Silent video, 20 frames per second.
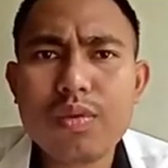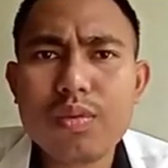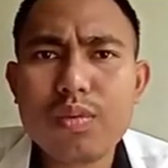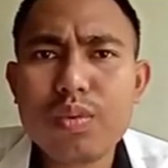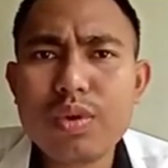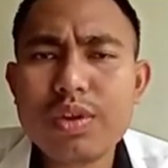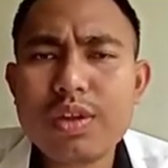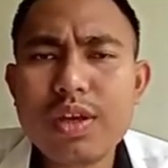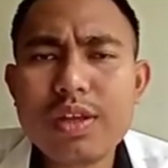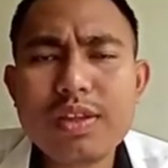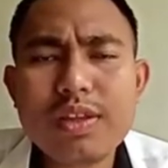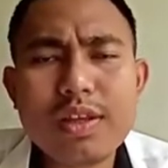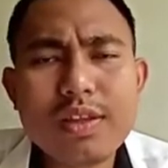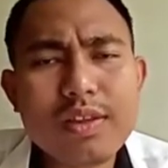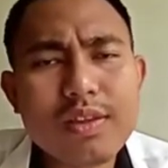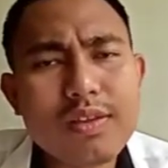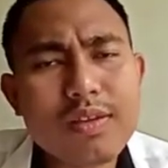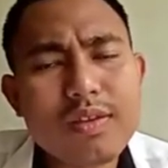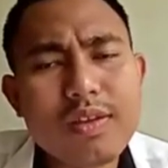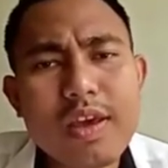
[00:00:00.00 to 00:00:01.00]
With that they
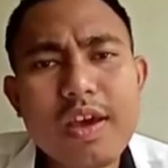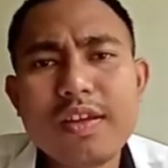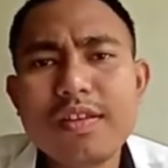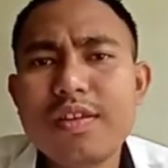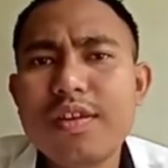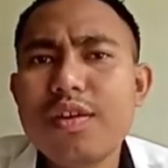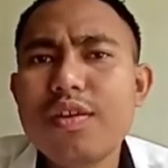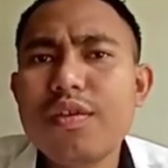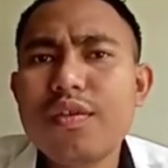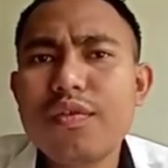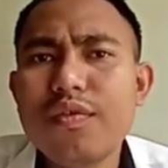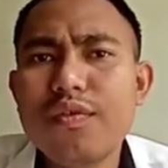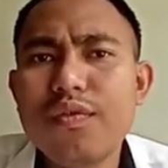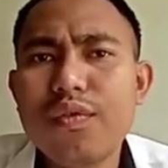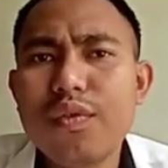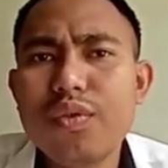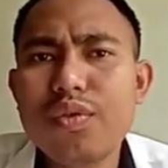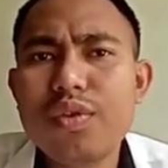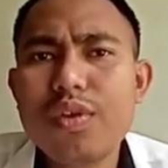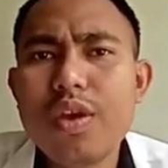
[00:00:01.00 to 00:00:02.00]
take their
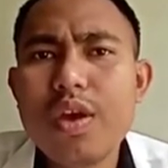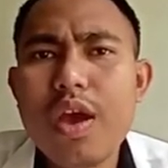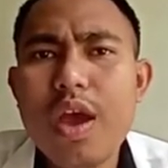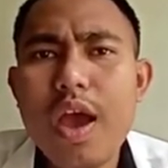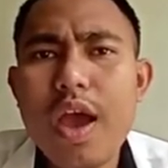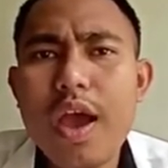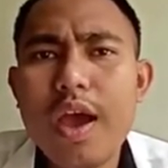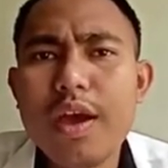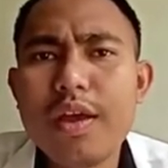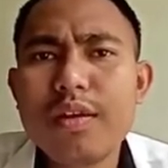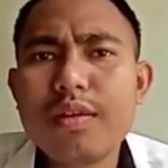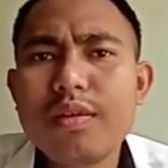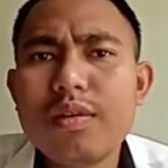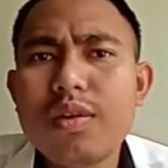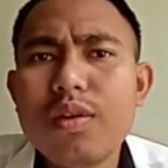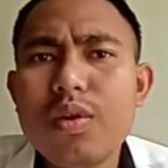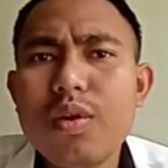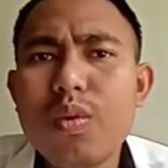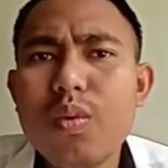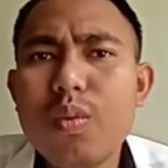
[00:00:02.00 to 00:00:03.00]
food, and
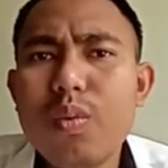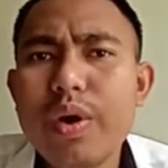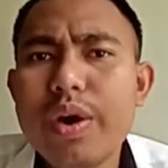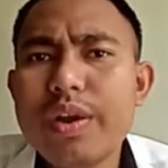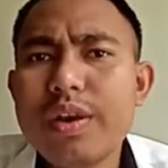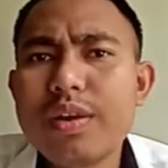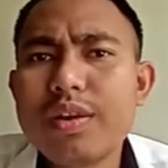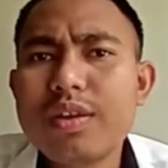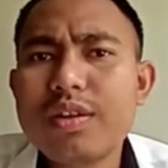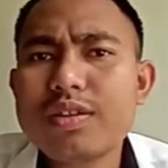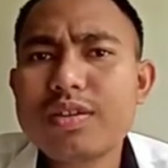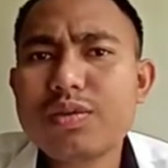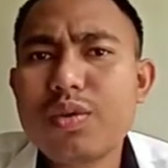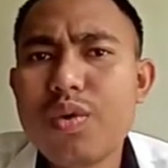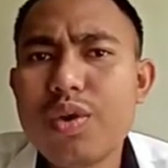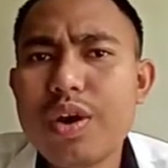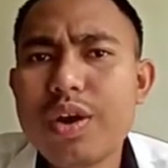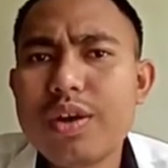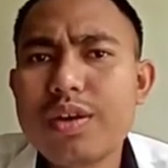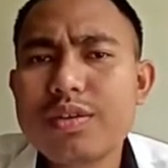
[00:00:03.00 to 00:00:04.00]
when these
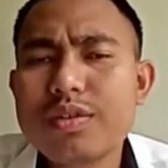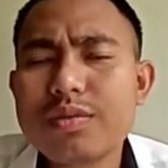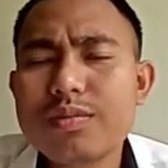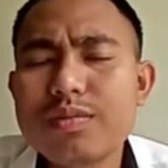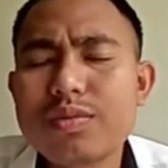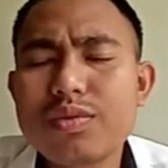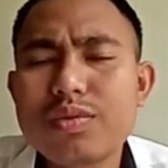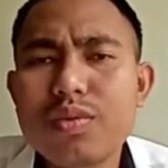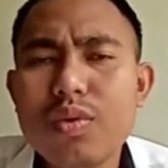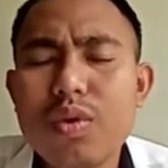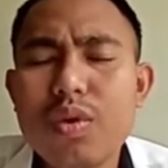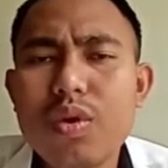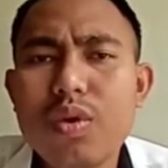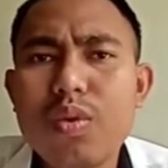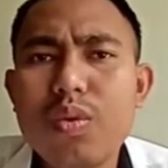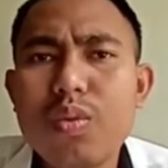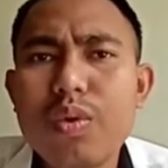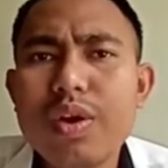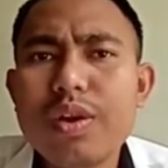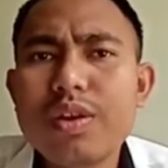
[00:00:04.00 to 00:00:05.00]
organisms
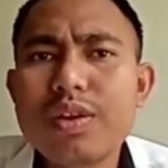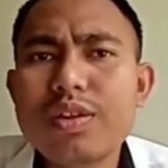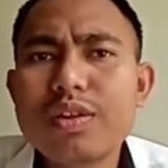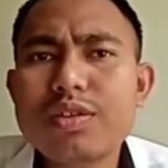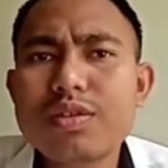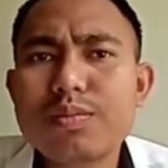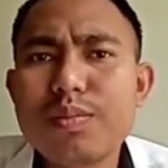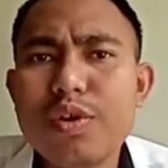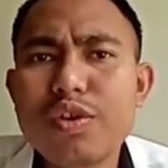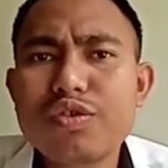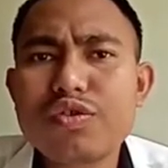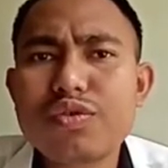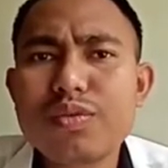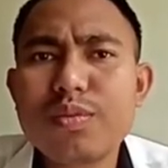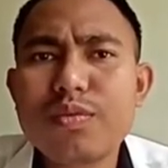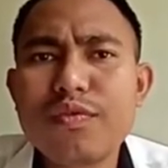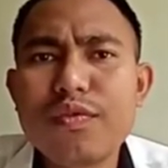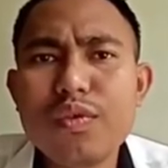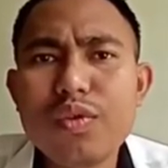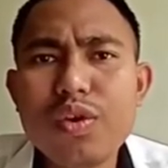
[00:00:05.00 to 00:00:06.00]
or when this
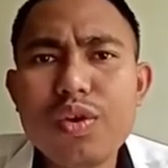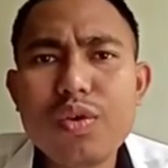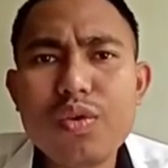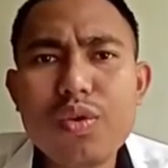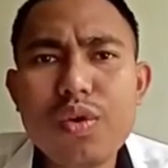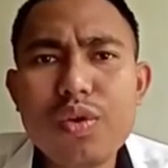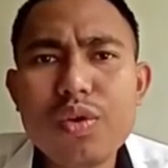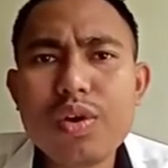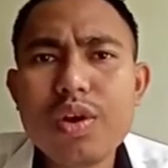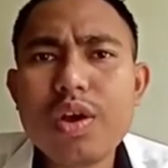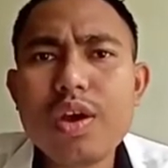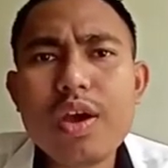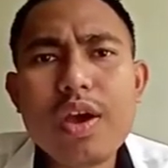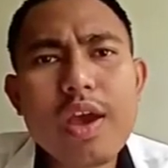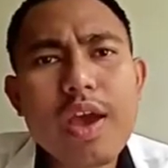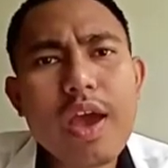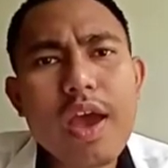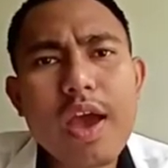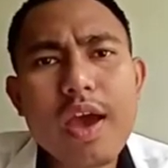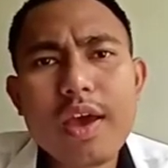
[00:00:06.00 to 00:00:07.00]
mushroom fully grown,
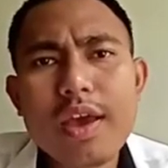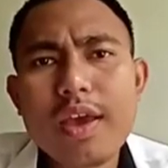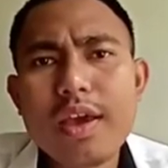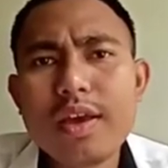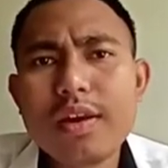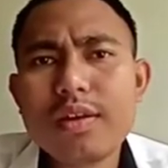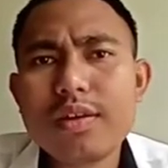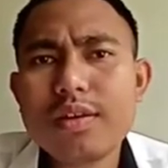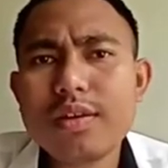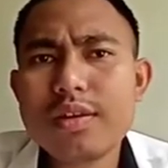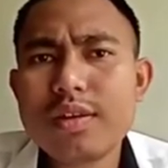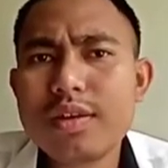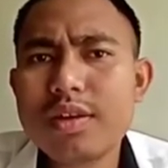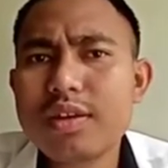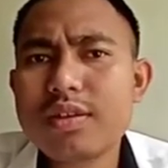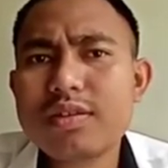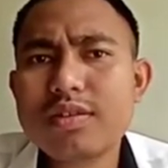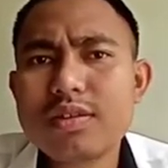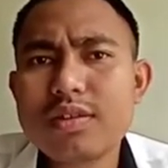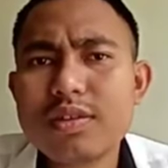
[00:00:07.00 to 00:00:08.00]
again
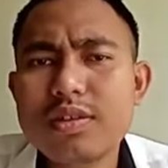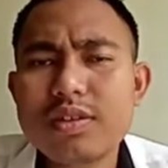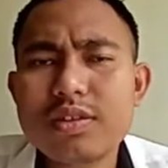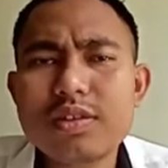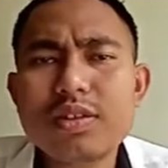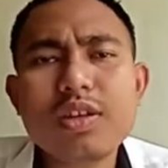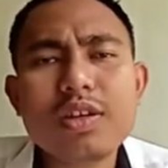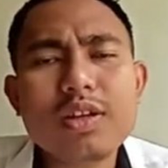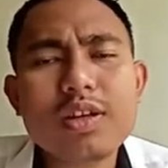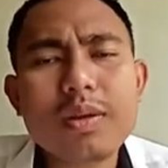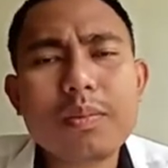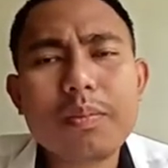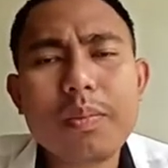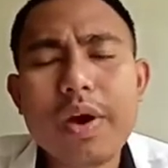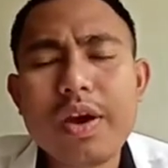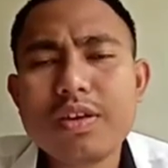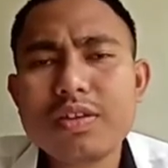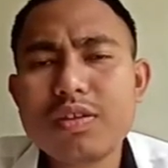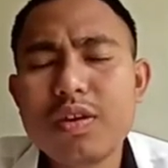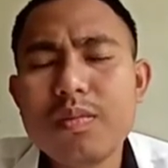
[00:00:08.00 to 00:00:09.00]
this is eaten
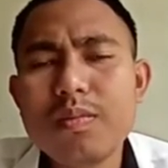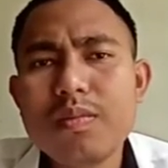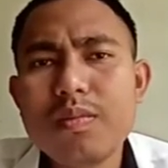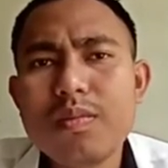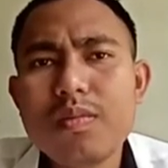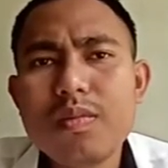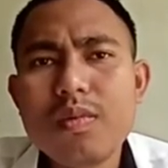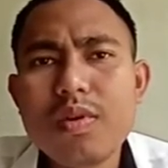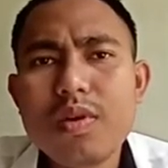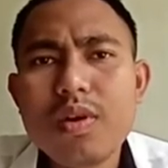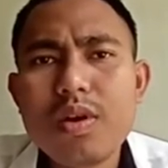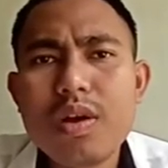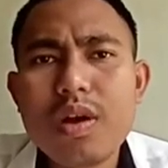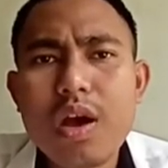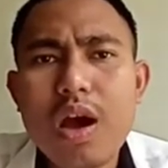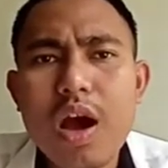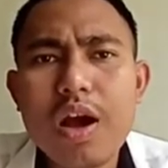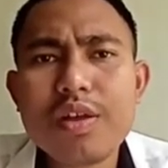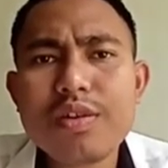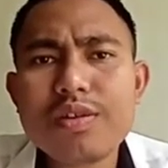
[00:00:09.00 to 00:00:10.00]
by some
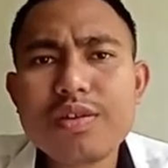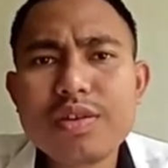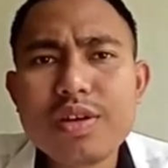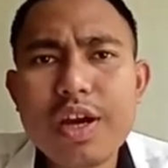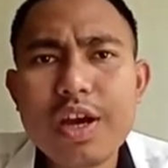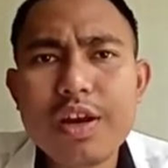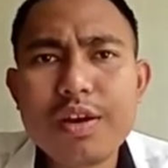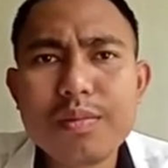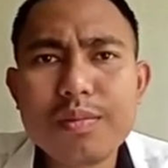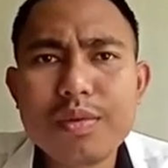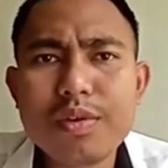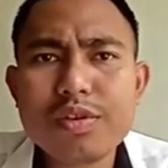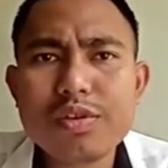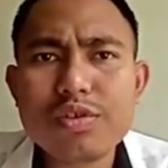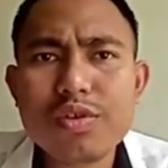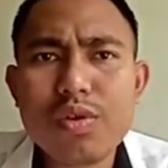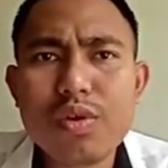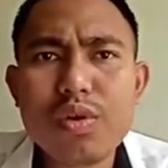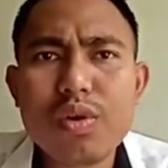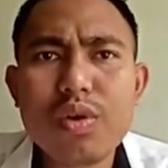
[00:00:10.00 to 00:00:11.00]
other animals
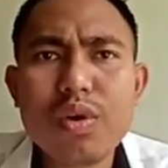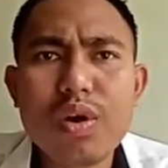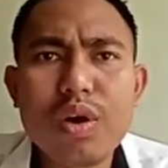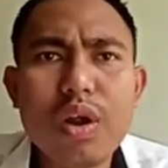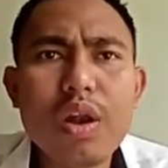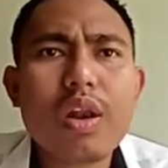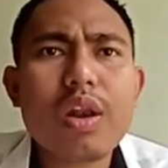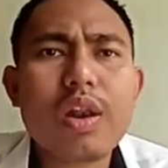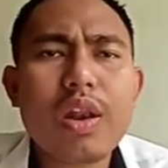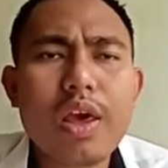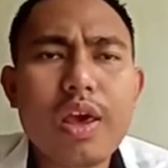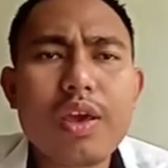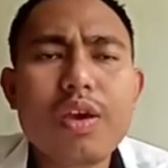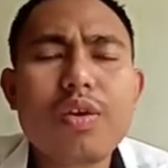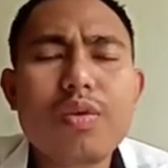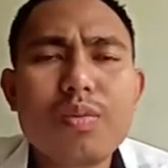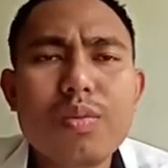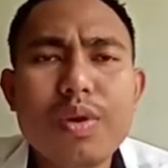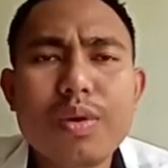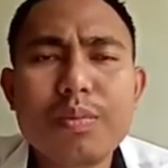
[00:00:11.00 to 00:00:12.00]
or like
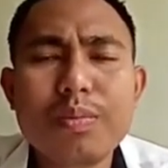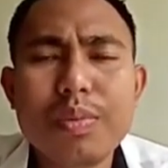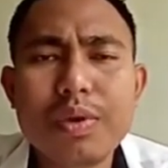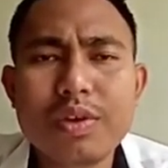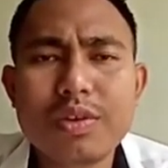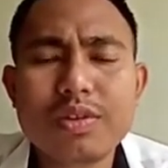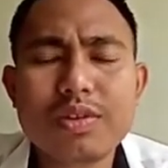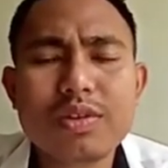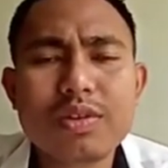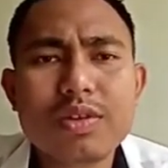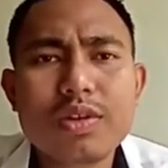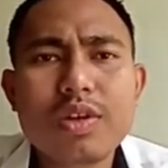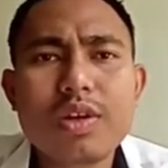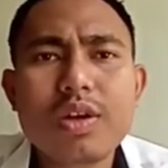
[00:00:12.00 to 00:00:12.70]
human beings